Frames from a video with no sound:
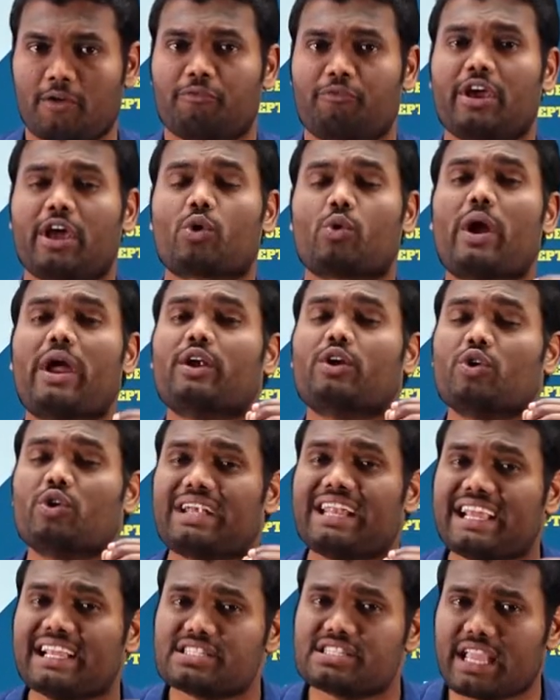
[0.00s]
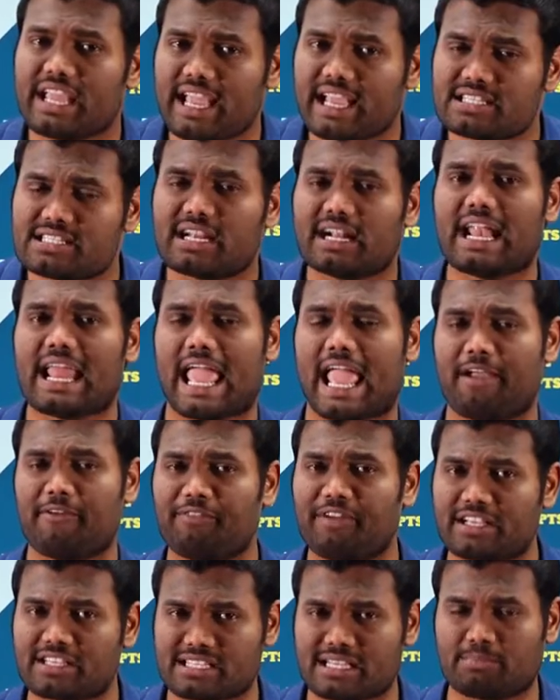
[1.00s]
We are going to teach each and
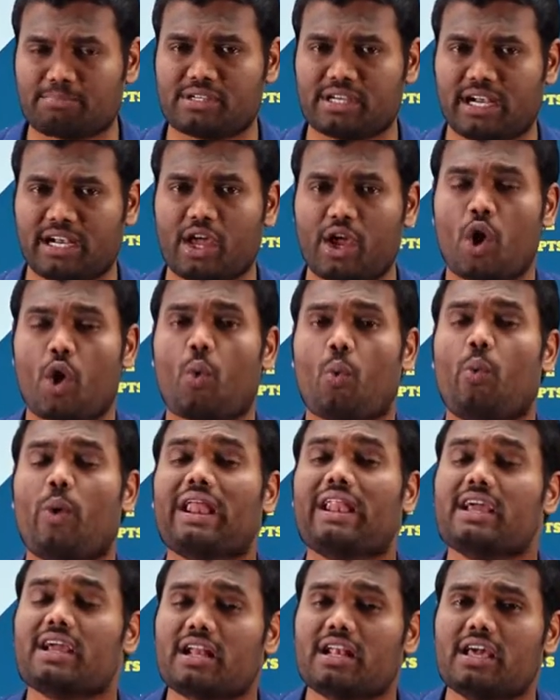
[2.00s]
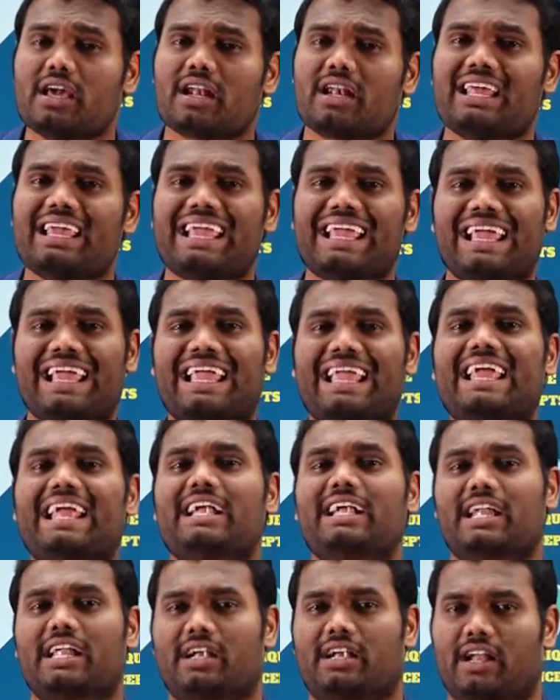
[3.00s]
every subject very clearly
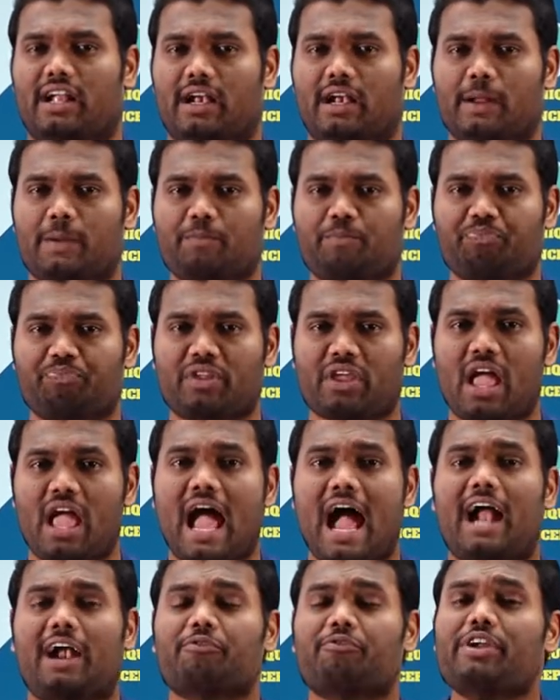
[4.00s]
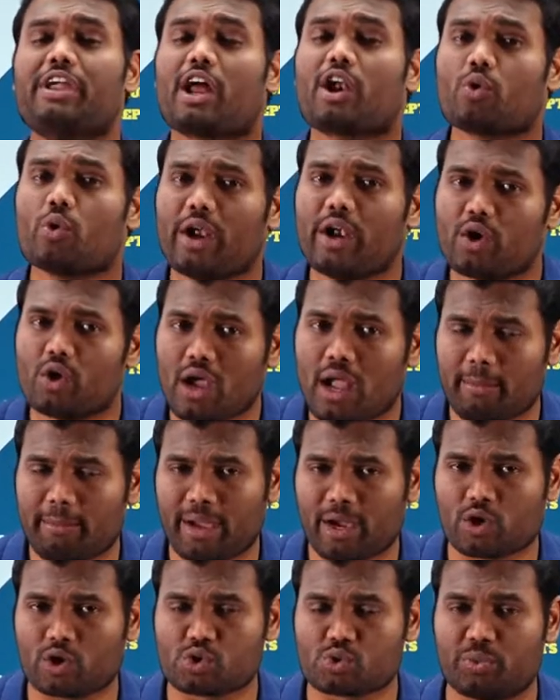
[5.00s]
in detail. And we are going to come
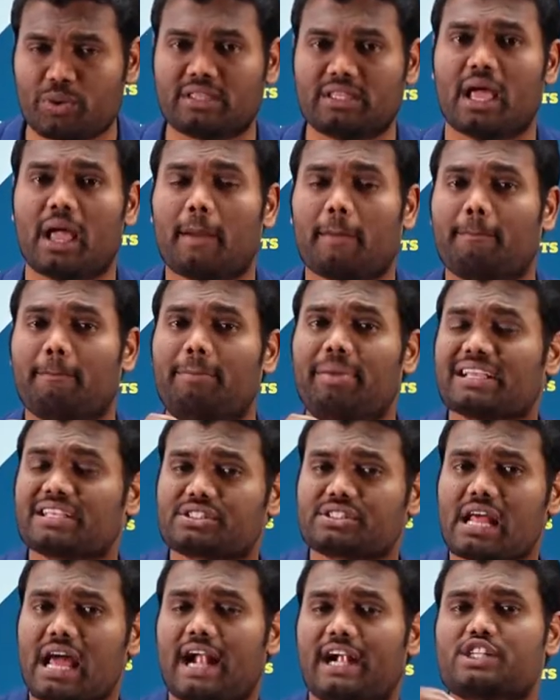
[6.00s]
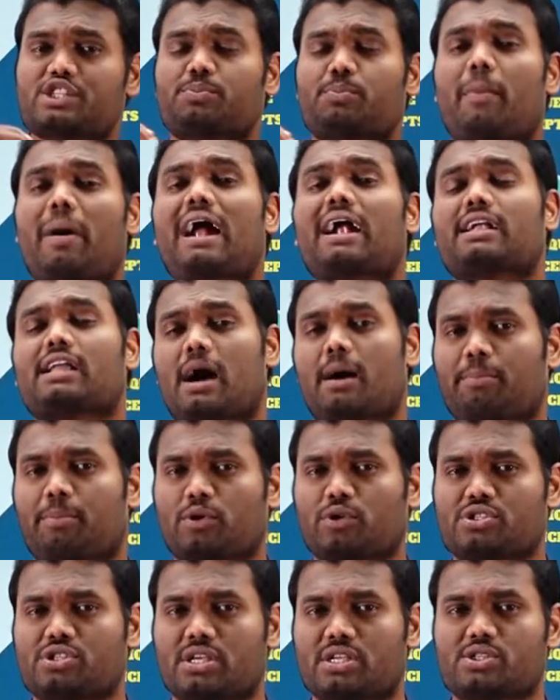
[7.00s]
across with best and smart
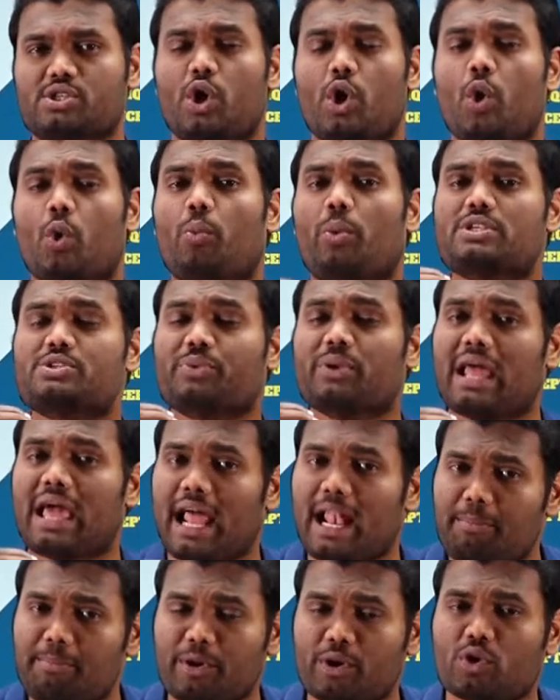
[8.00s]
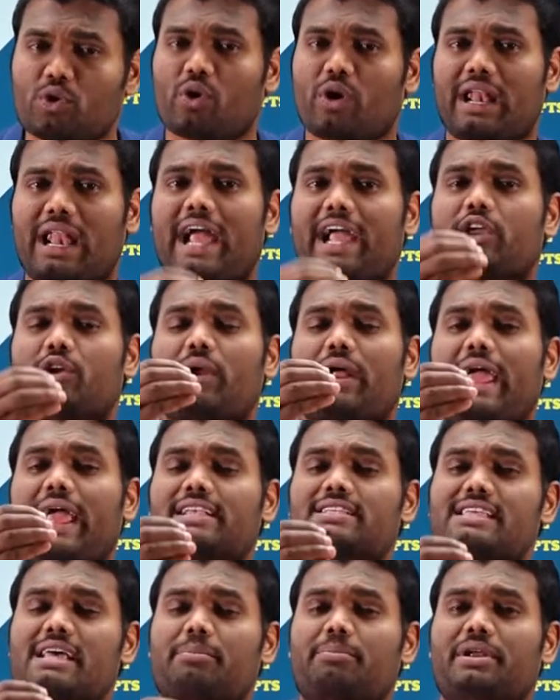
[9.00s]
approaches which will help you to crack your
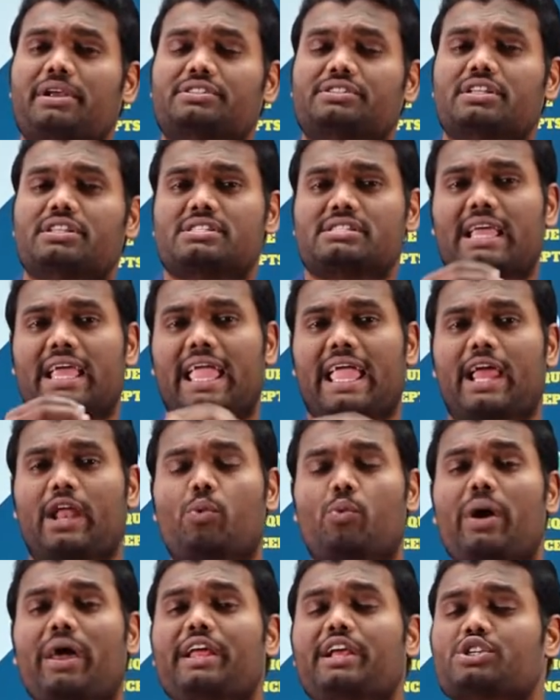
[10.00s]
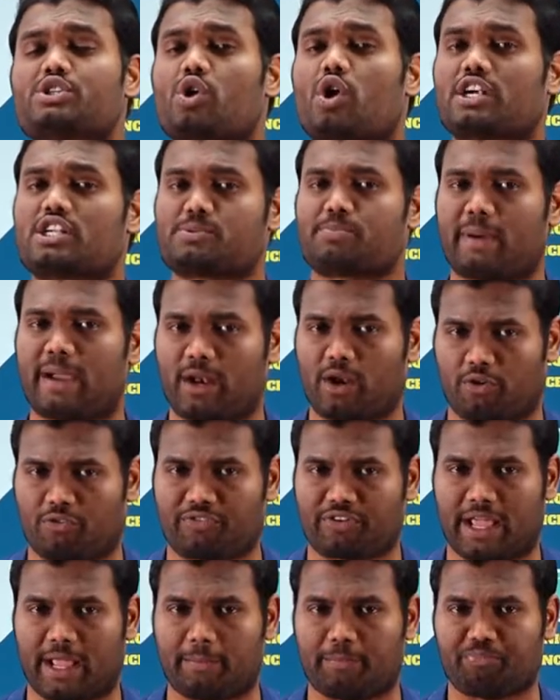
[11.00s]
examinations in very short span of
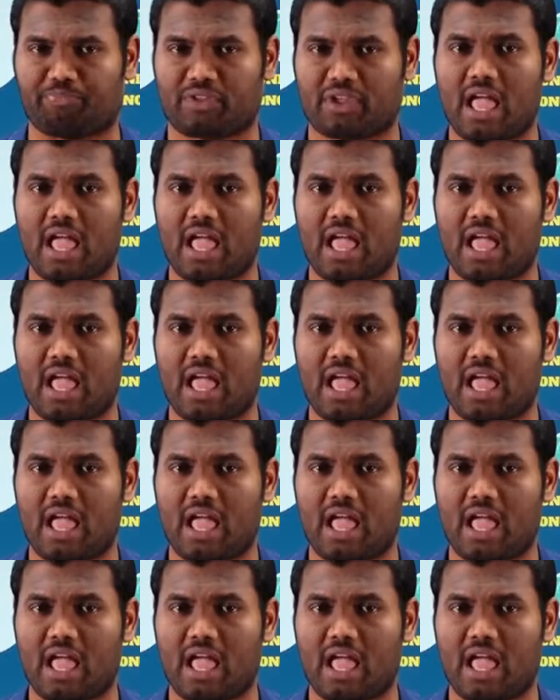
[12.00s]
time.